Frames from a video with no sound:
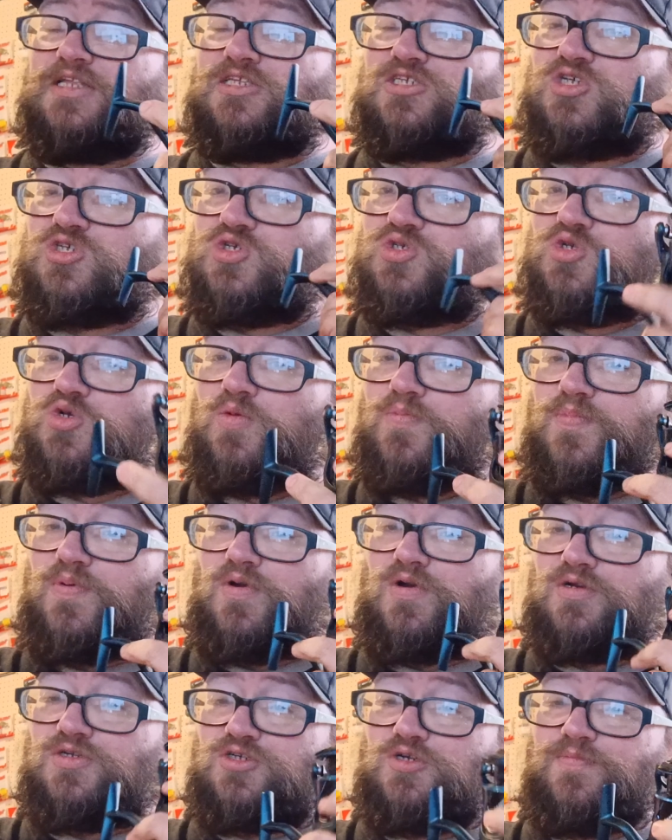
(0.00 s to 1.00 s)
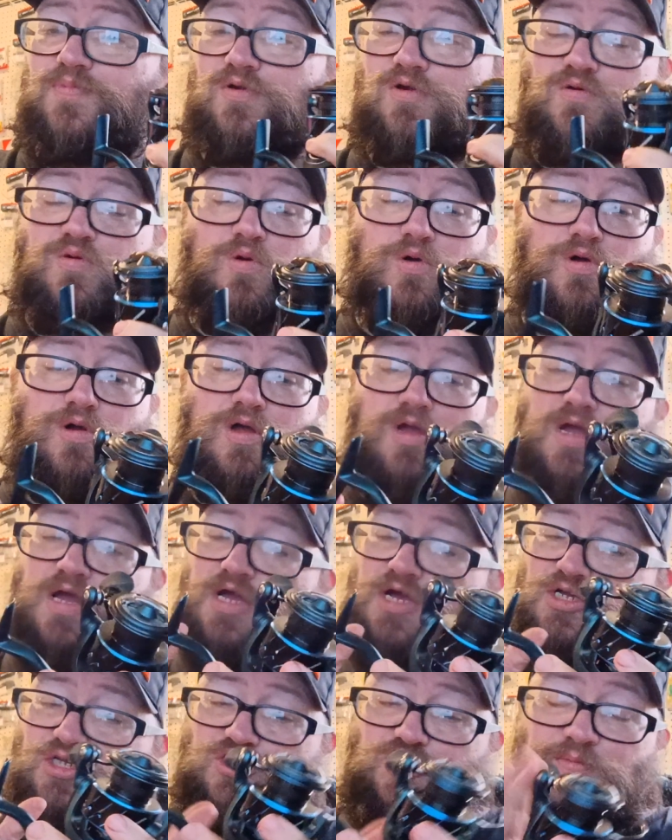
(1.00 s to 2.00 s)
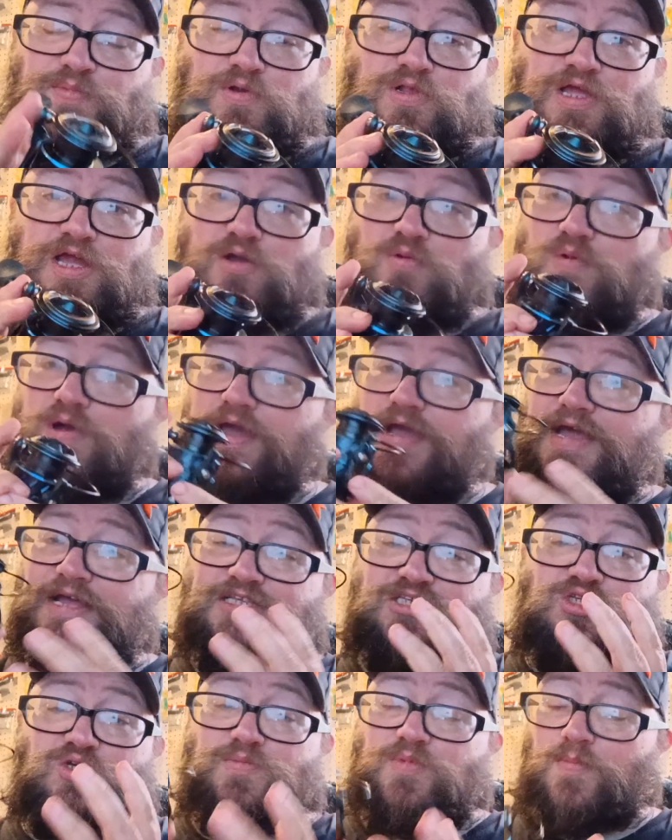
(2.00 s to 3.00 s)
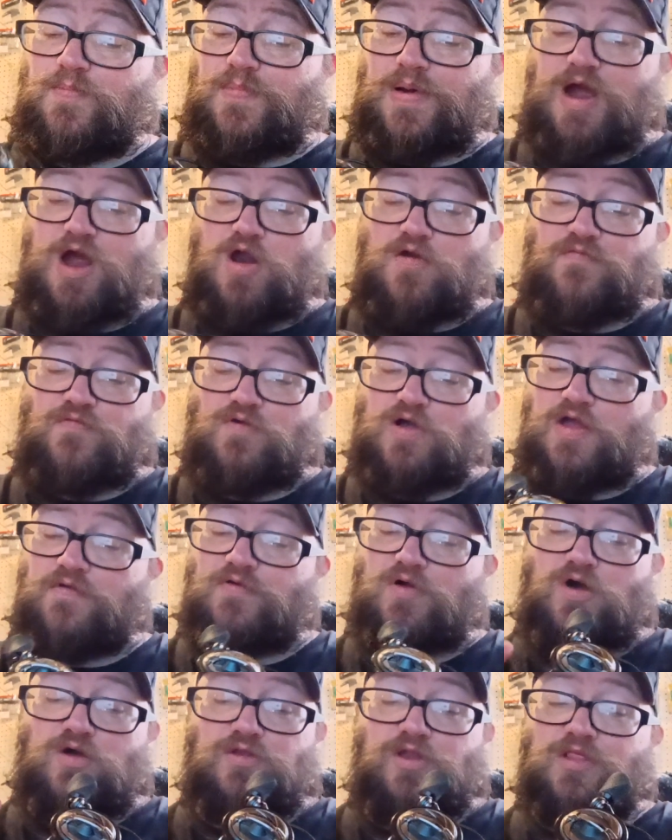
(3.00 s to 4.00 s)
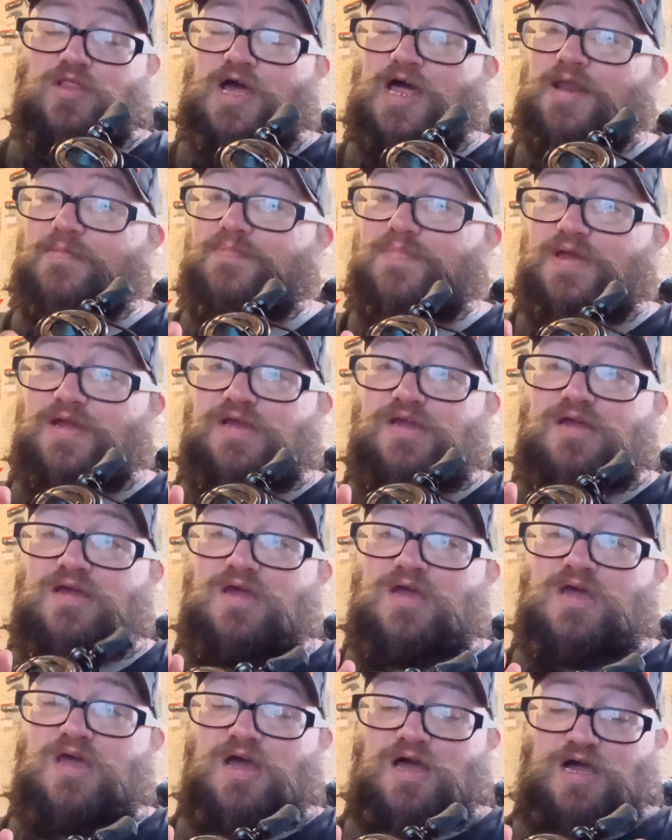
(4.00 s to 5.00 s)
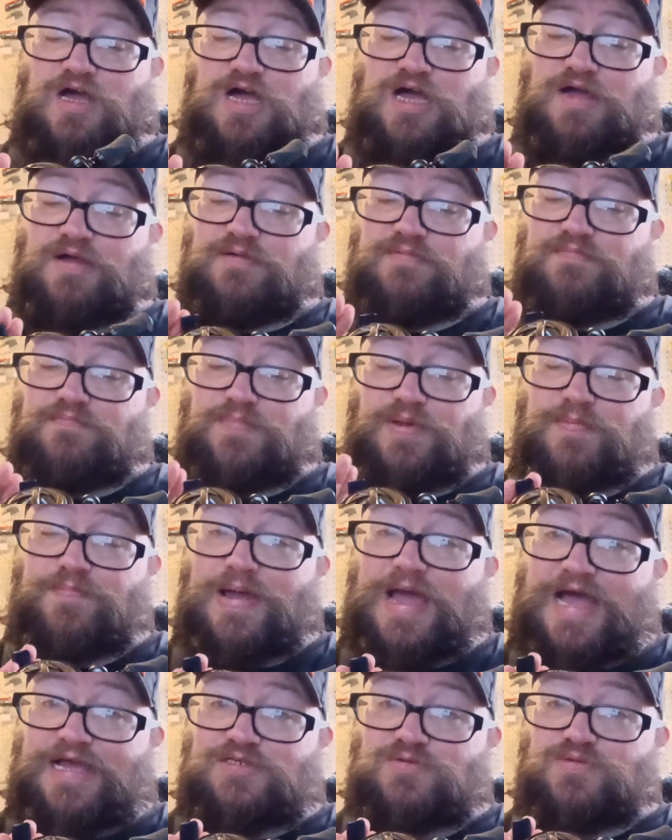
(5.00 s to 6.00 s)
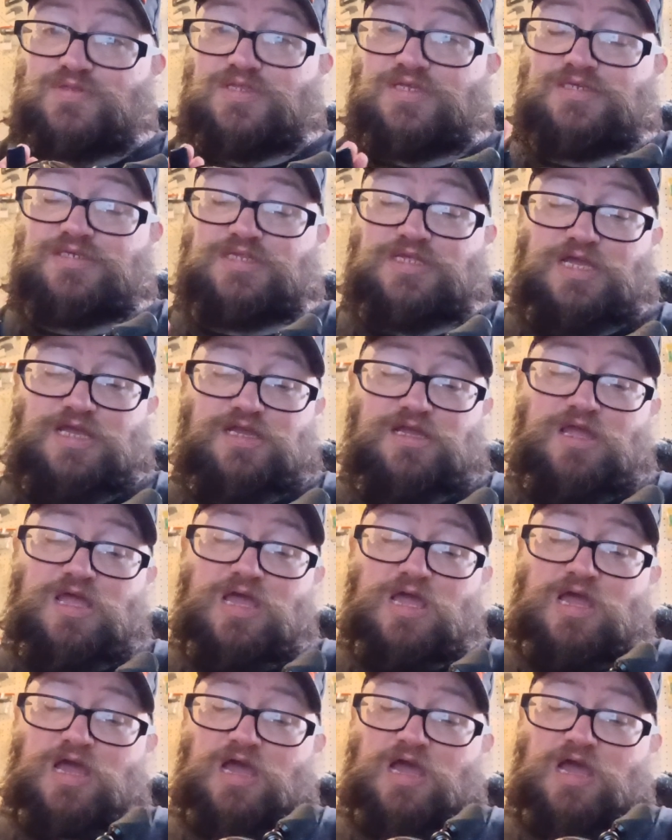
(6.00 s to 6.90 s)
It's super, super cool, super lightweight. It's super powerful. I've hauled a lot of big bass with this thing.